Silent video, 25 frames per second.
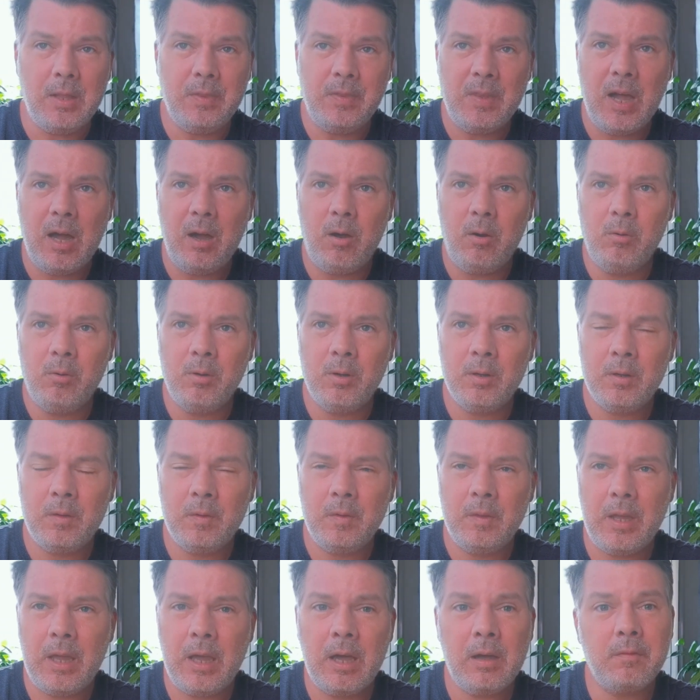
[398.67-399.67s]
now
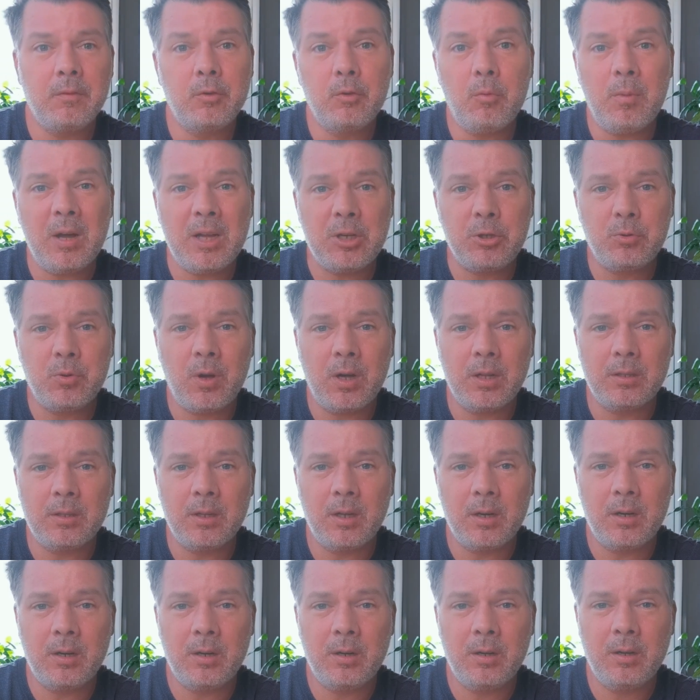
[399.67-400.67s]
they have too much
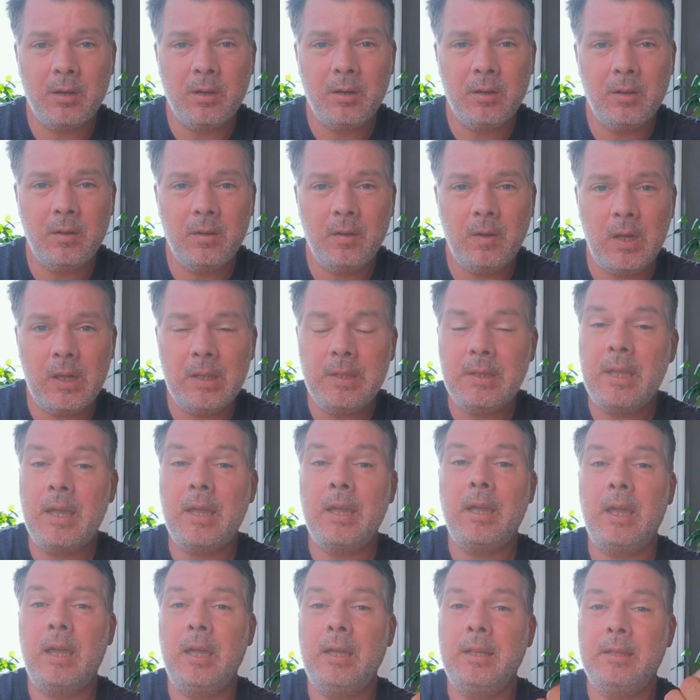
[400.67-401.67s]
water, and
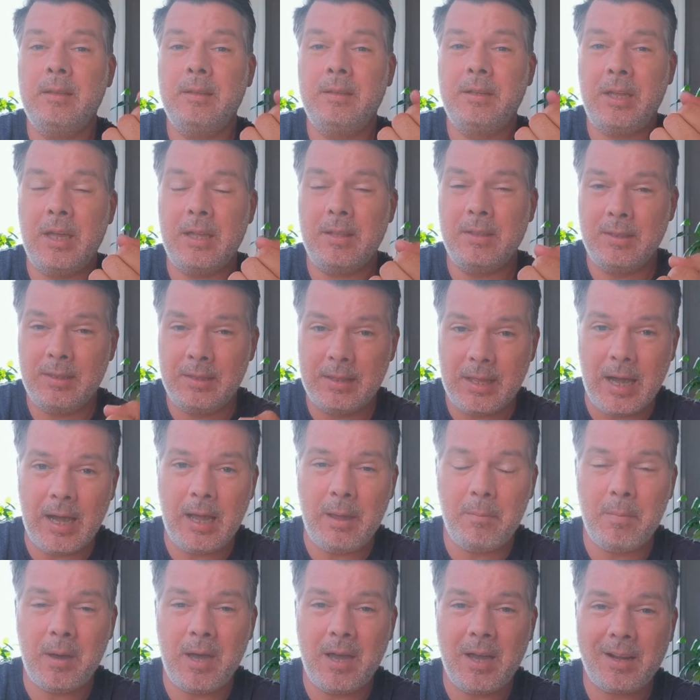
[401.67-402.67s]
they can
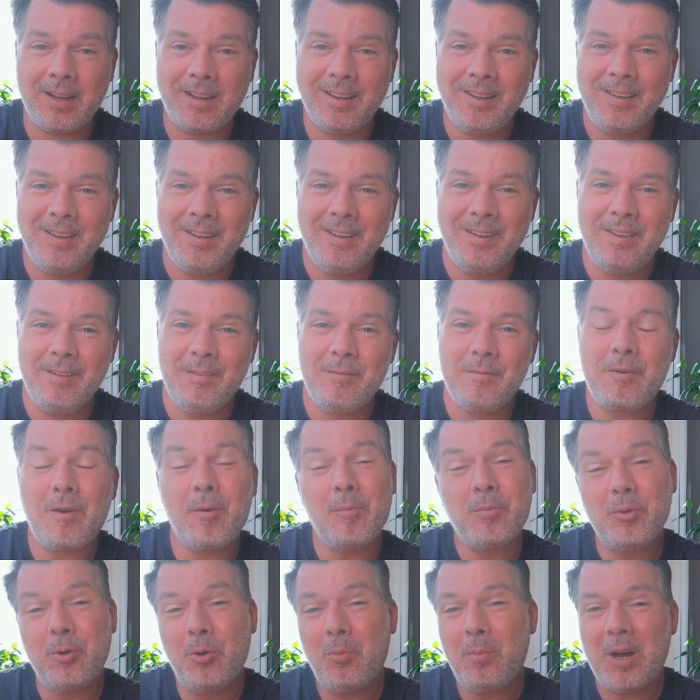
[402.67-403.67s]
die back
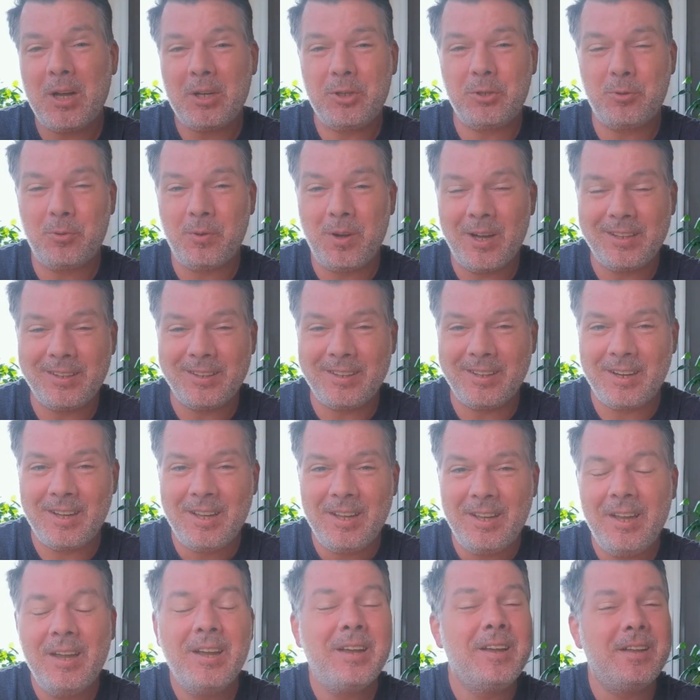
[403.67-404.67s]
from too much water,
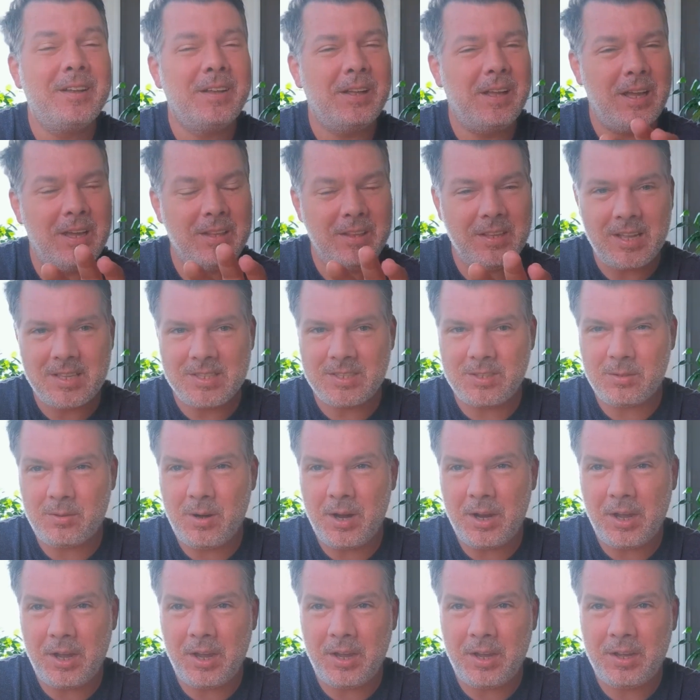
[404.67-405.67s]
and that's
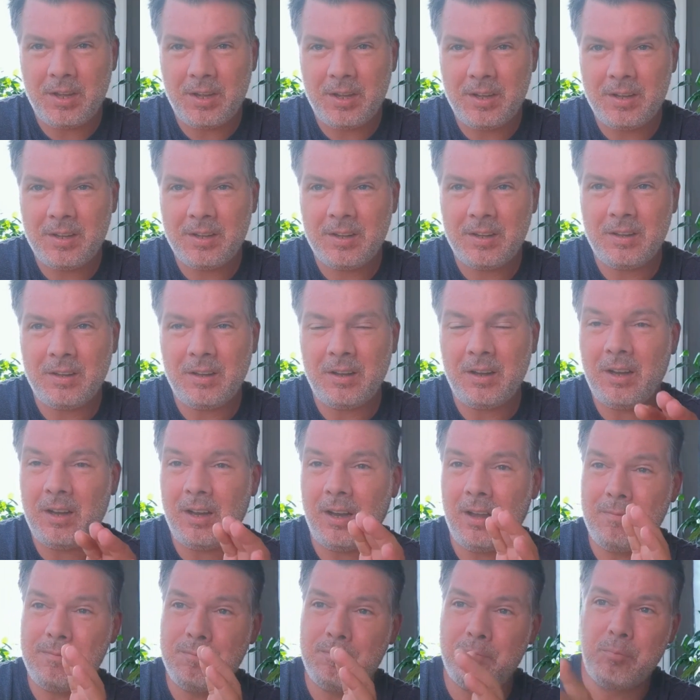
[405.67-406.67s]
tricky.
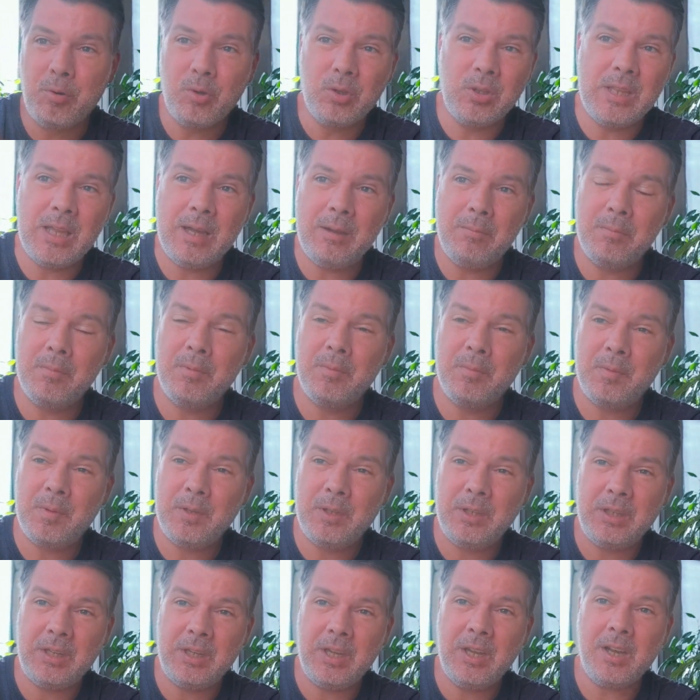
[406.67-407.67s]
I put them
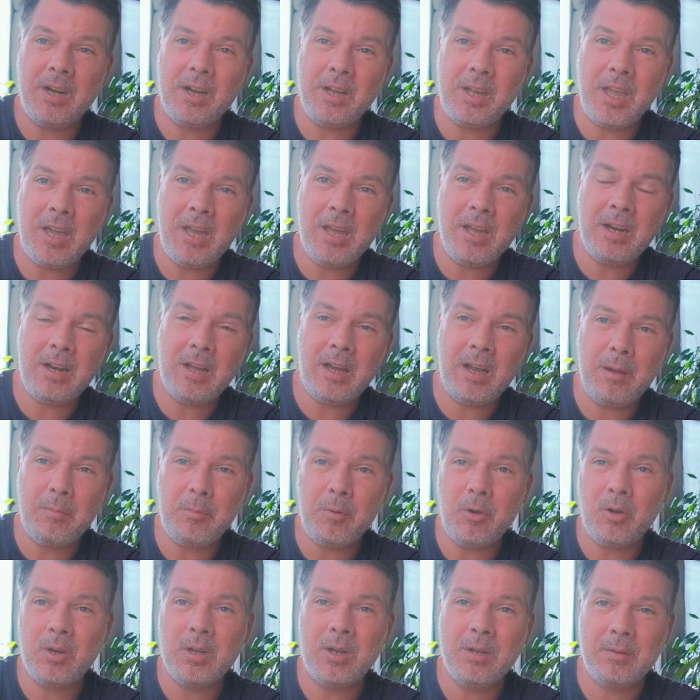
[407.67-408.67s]
here again.
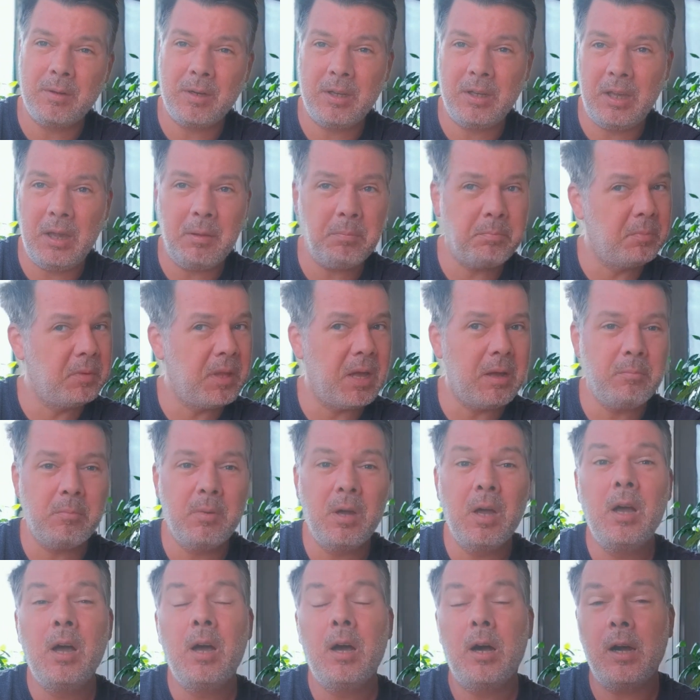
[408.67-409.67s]
I'm gonna keep
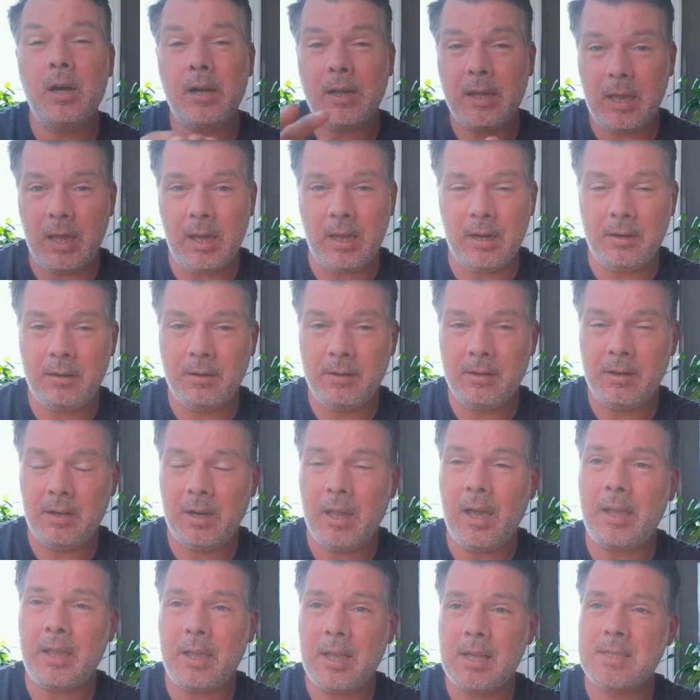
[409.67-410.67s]
them again
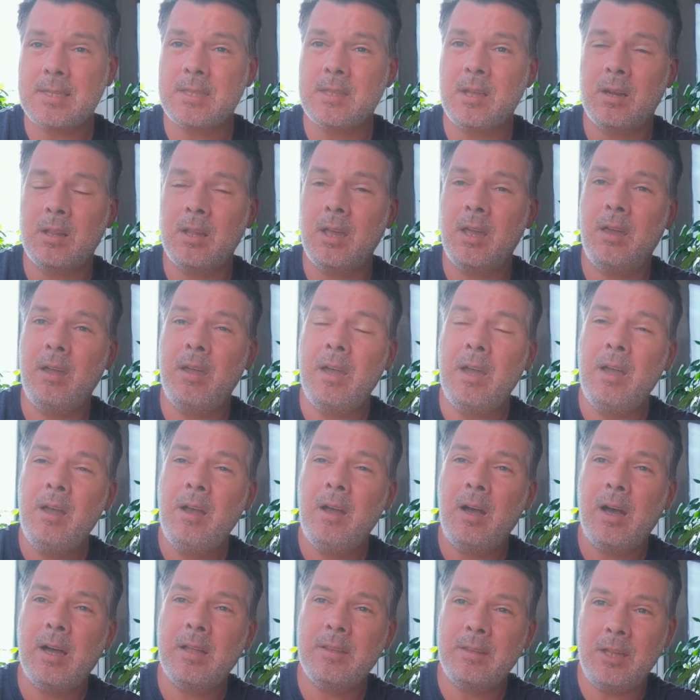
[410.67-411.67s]
like yesterday
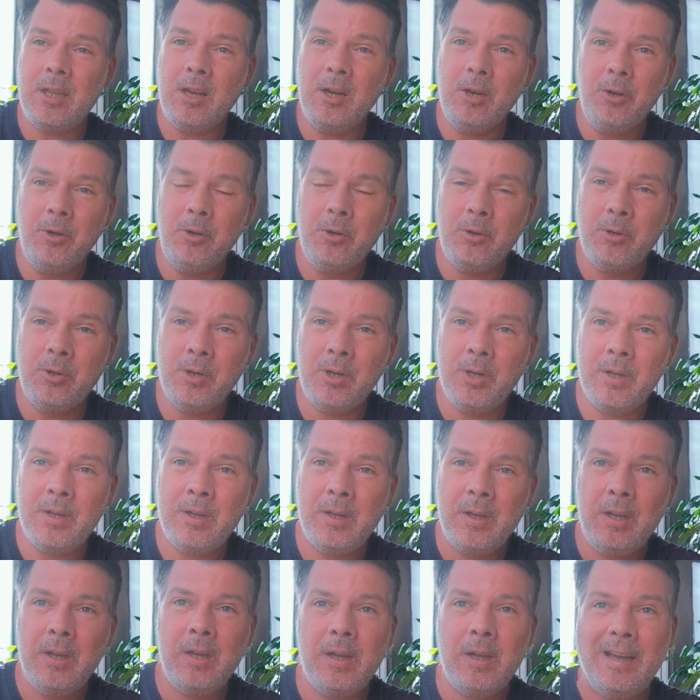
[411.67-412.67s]
until noon,
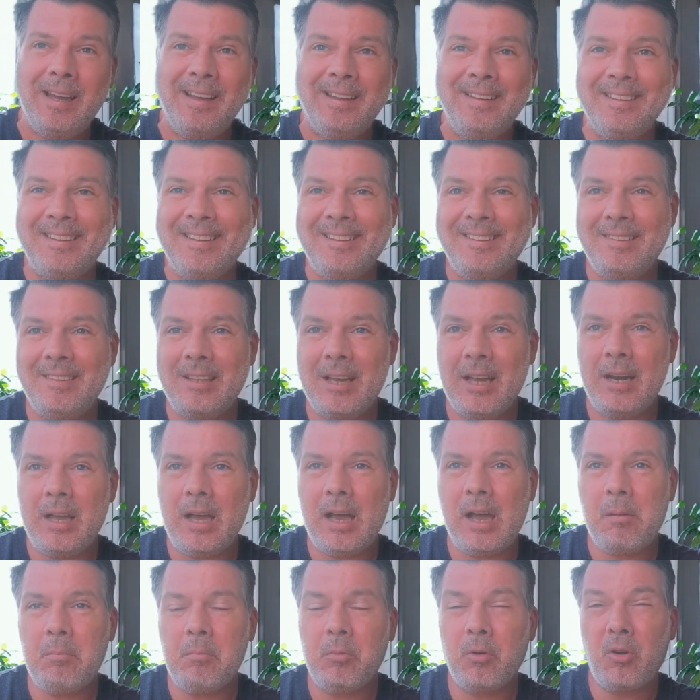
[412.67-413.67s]
and then
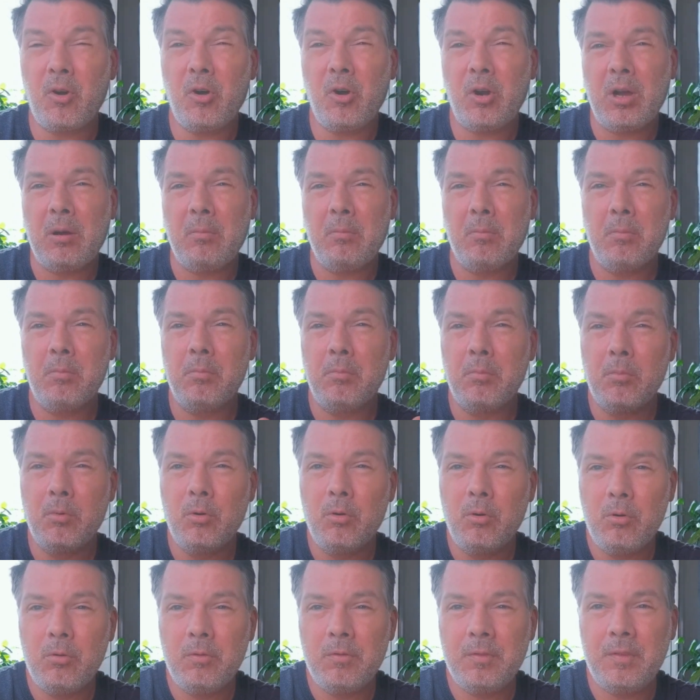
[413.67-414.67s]
I'm gonna
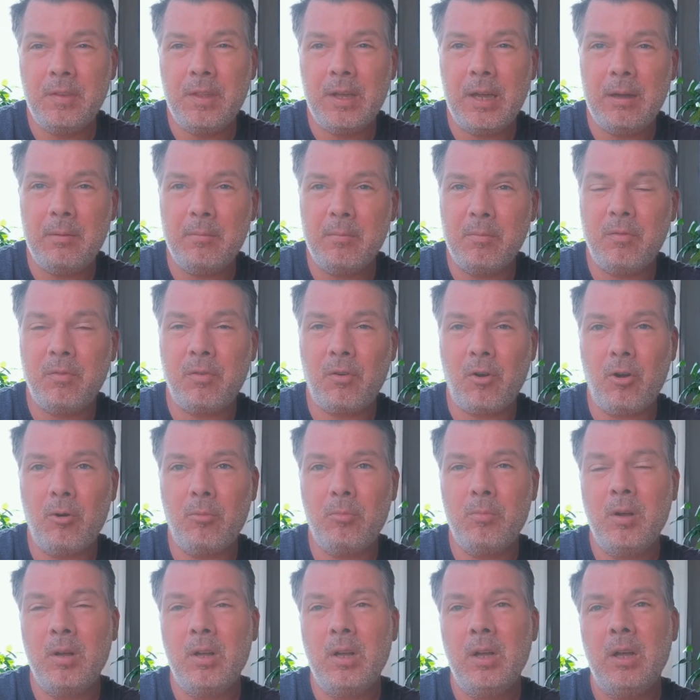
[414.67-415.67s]
move them
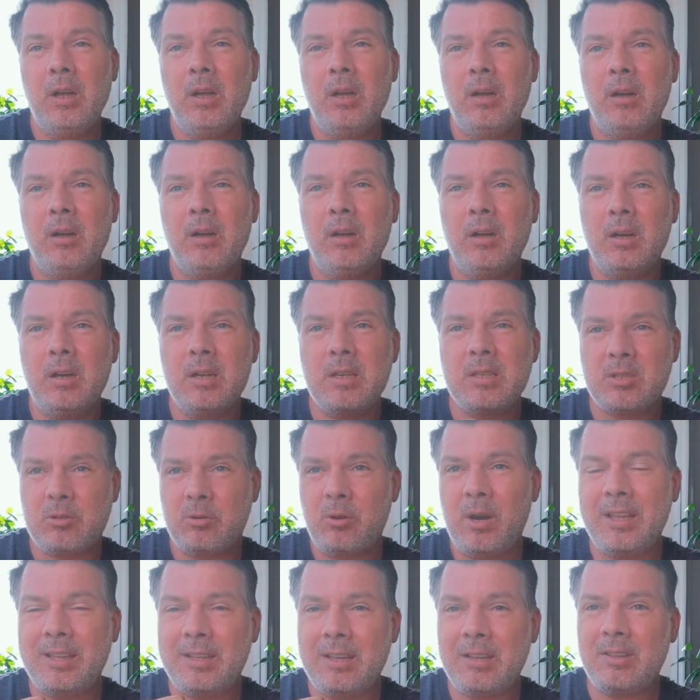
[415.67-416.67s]
from
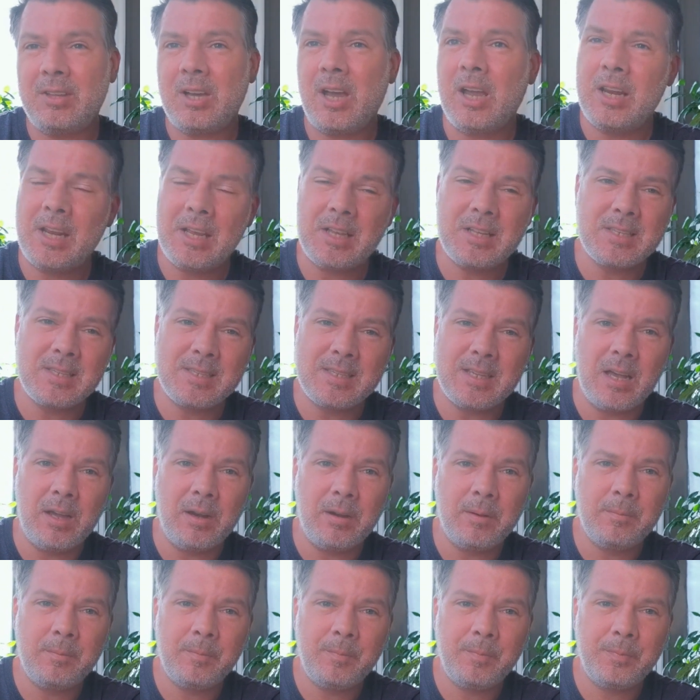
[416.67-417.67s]
straight and direct
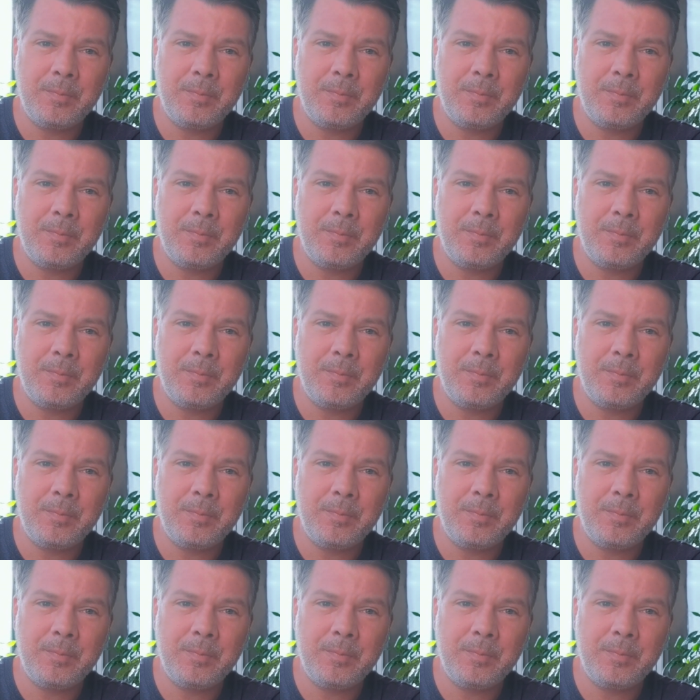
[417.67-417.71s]
sun.